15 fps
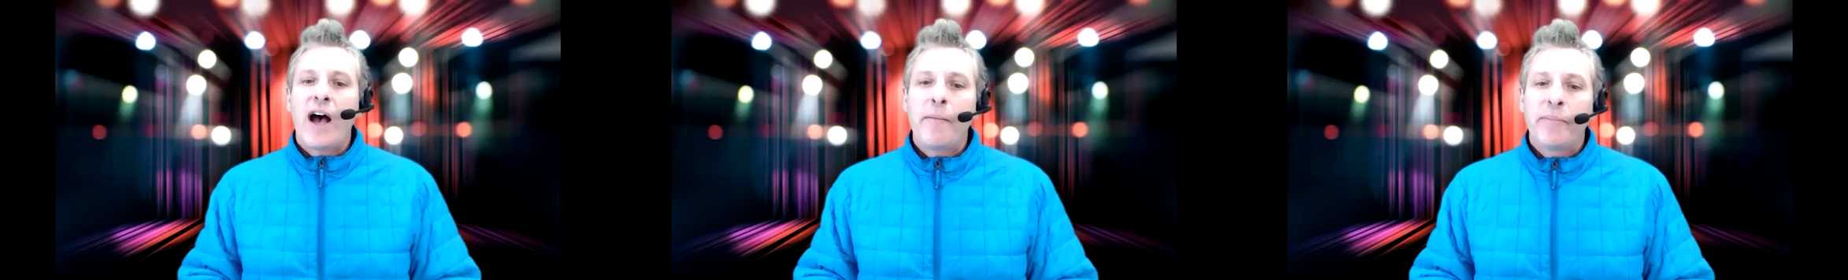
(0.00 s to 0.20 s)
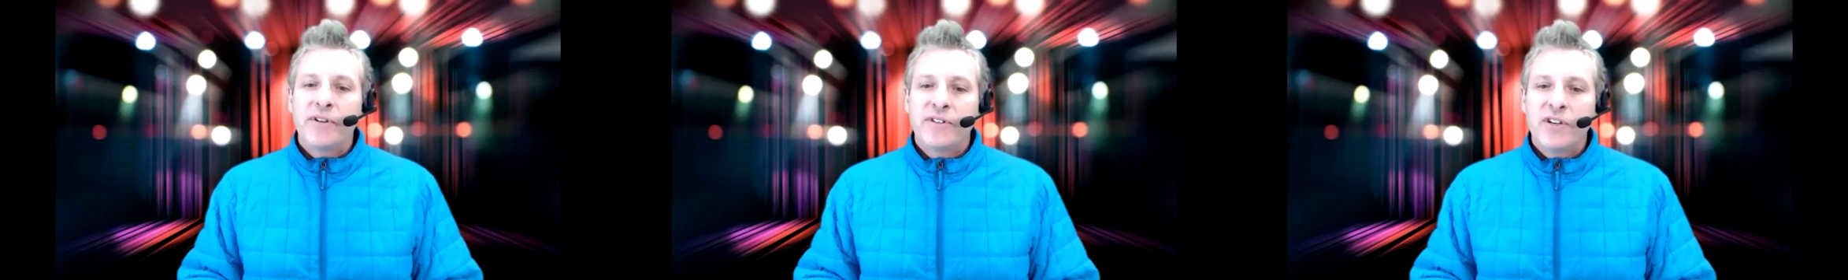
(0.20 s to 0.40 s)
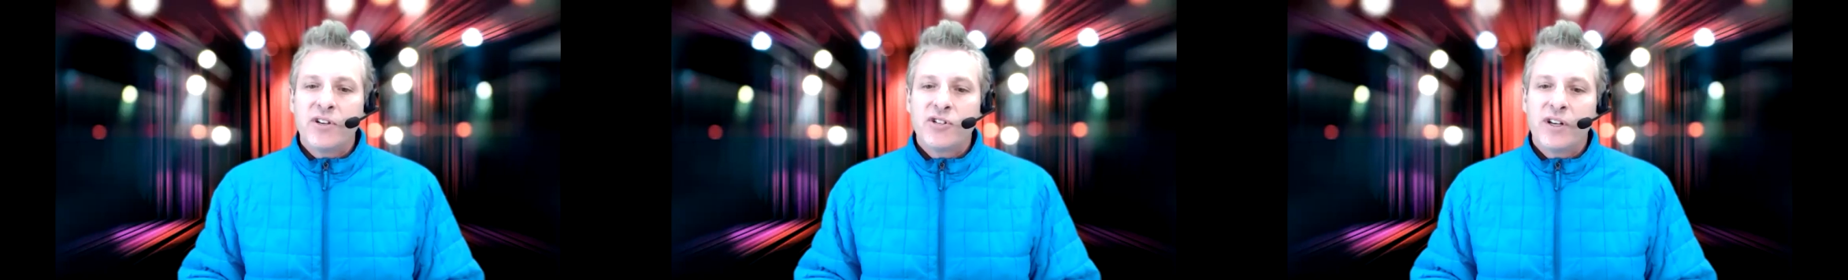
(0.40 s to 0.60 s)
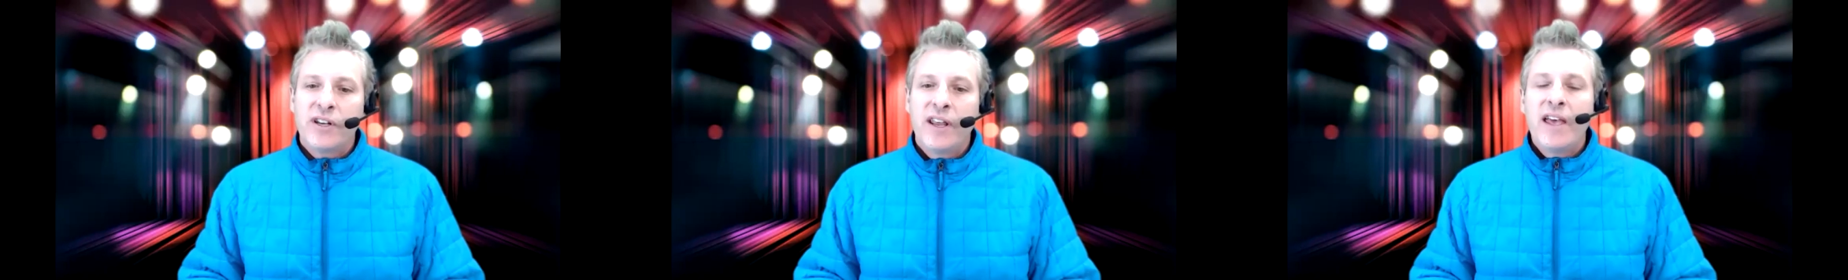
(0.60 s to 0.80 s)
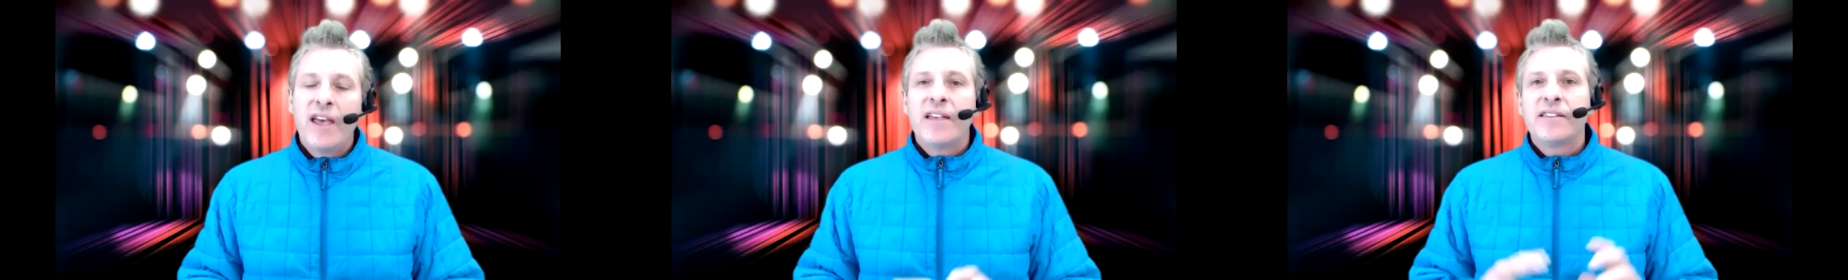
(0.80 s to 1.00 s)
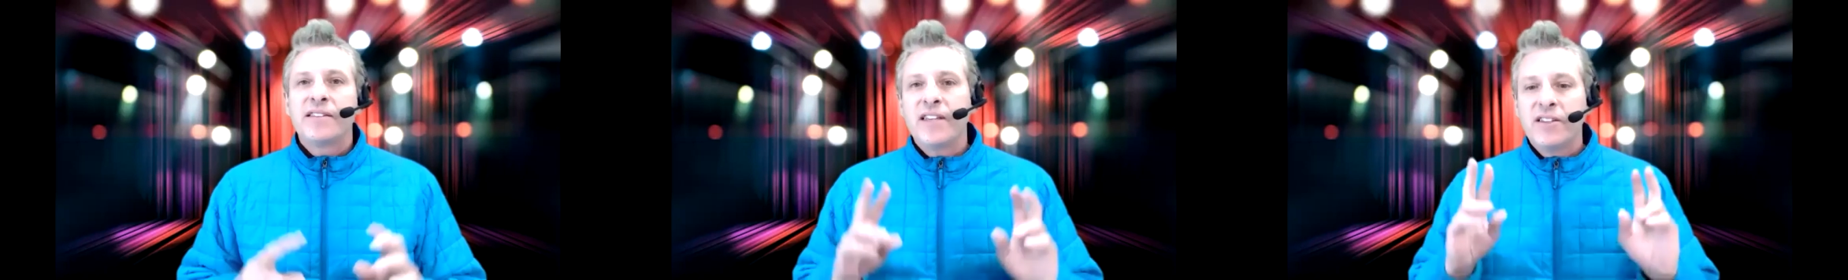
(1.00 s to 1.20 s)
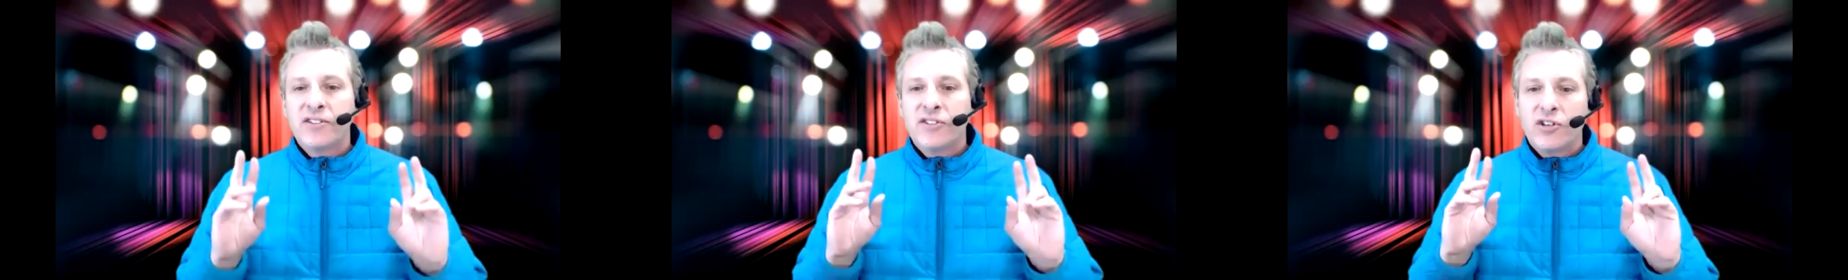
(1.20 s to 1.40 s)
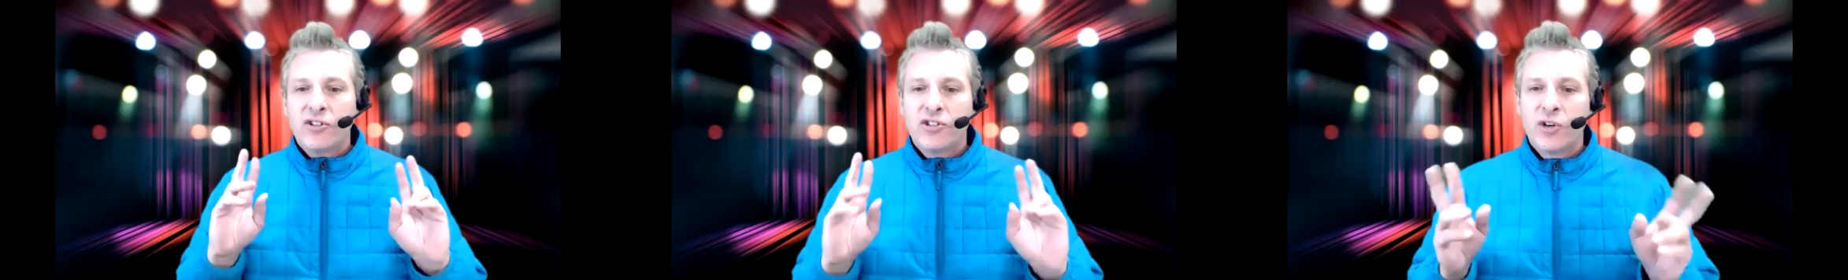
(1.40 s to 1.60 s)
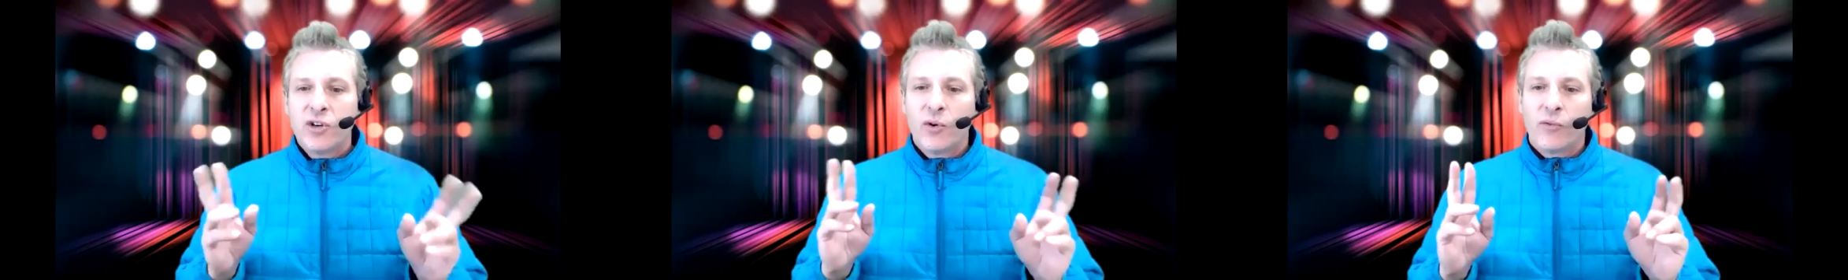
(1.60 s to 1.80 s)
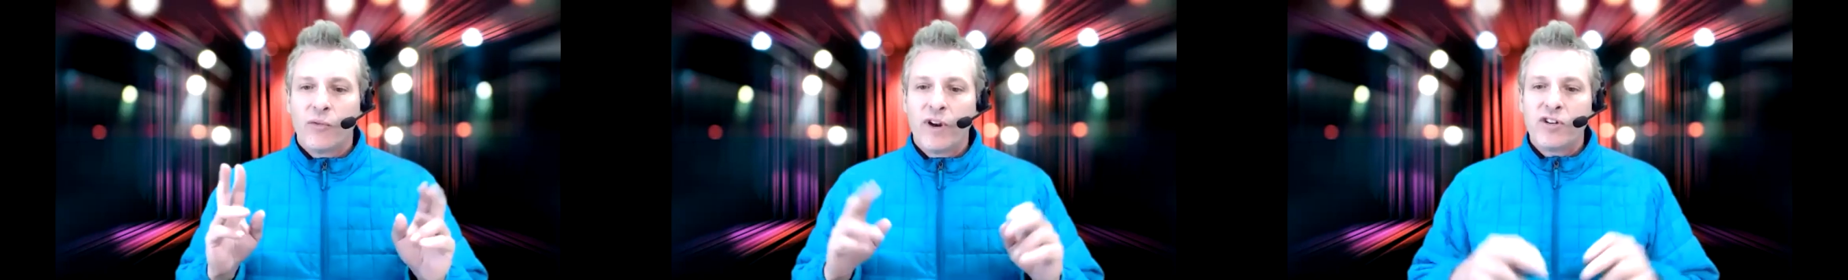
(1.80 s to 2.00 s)
composition since
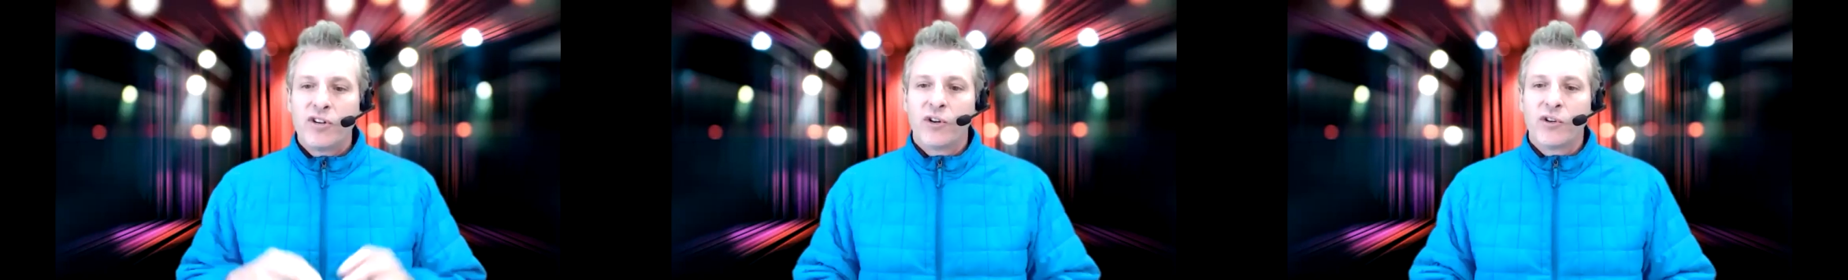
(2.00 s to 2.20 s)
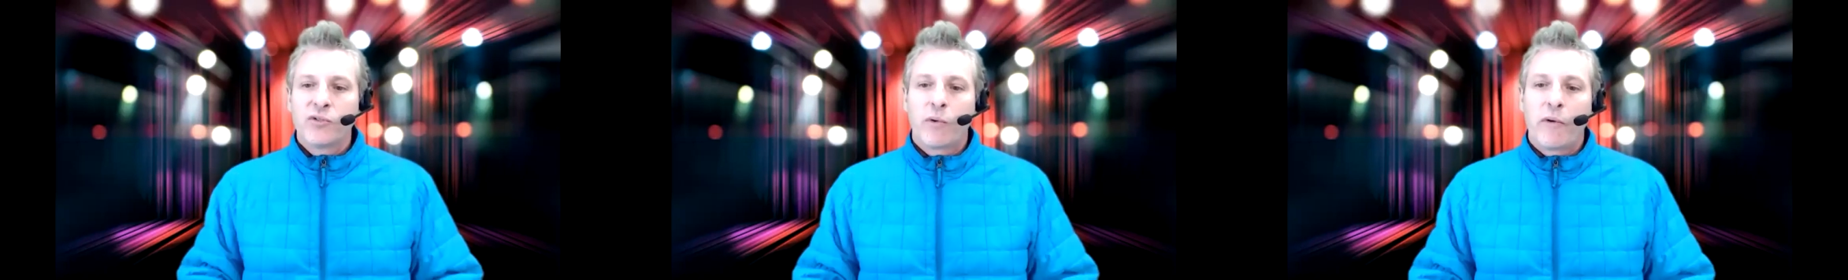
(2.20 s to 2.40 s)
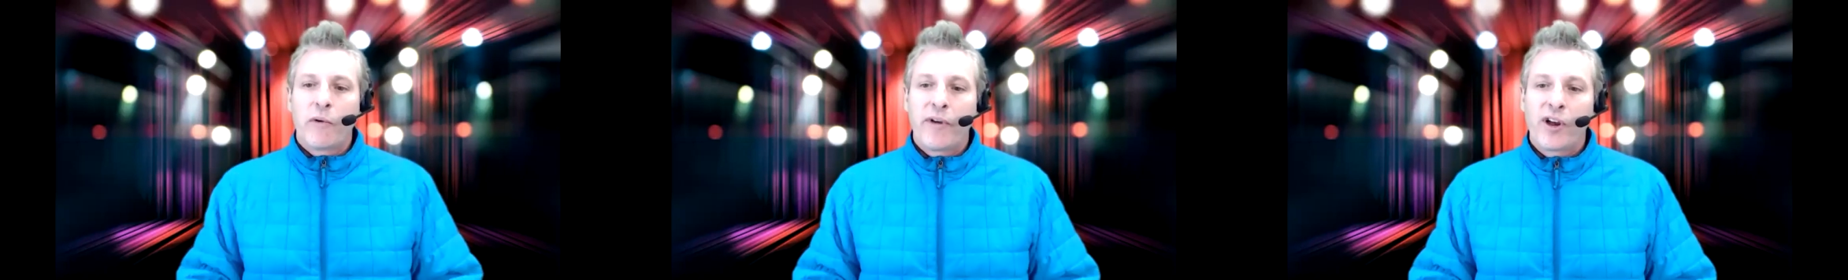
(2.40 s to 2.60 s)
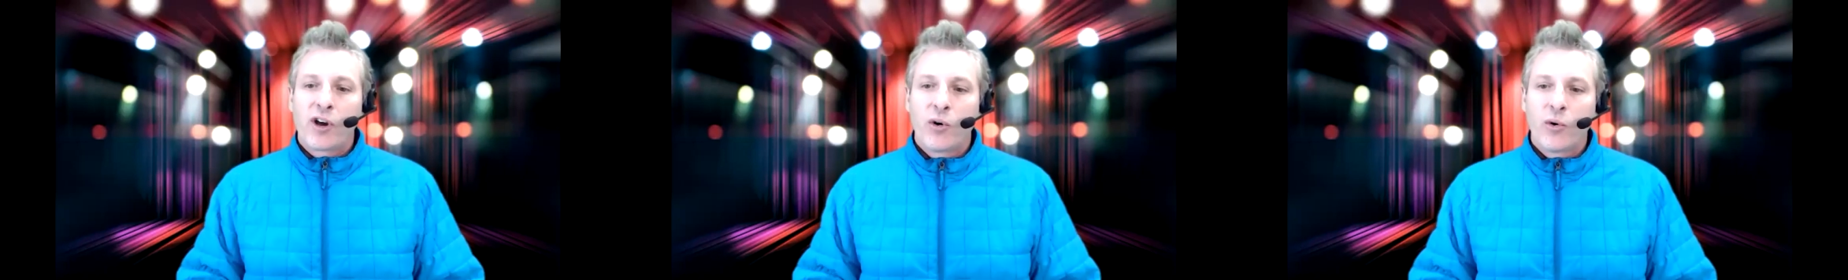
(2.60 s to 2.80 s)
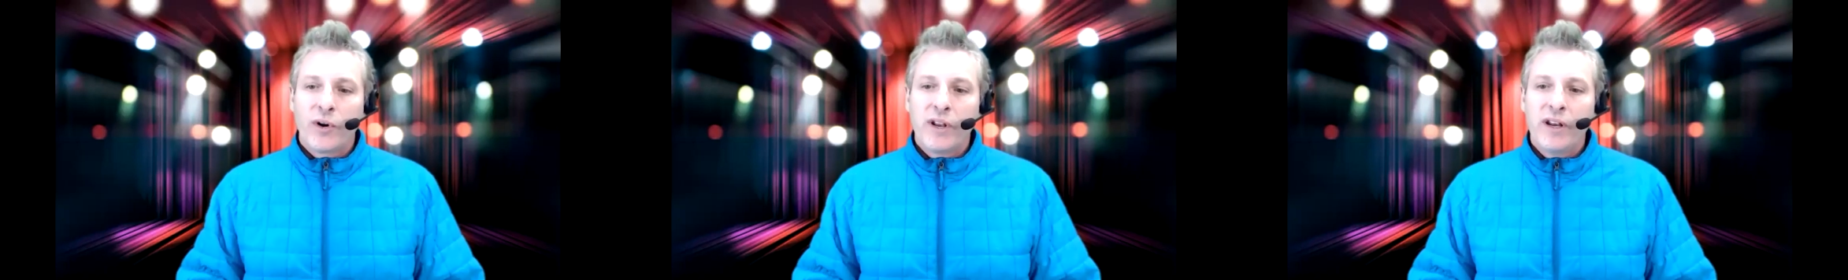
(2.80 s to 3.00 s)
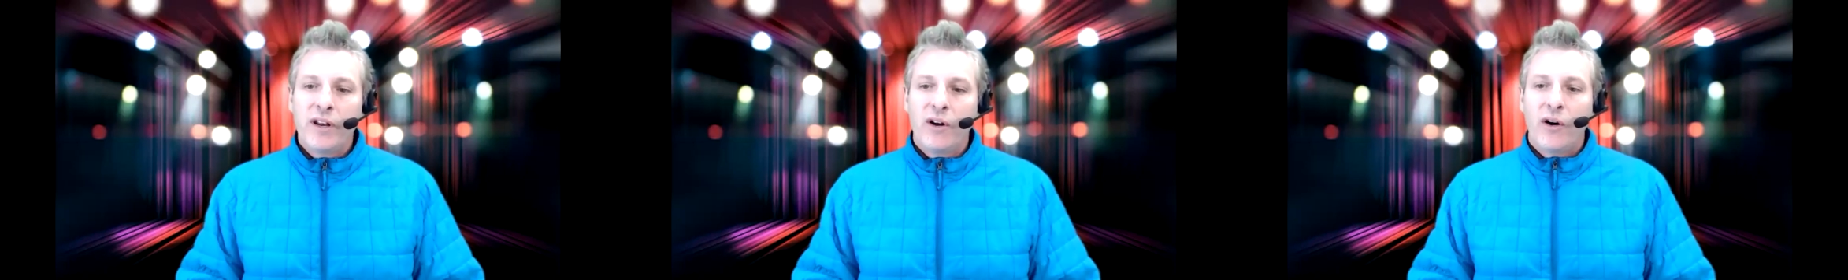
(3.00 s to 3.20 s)
two originals were recorded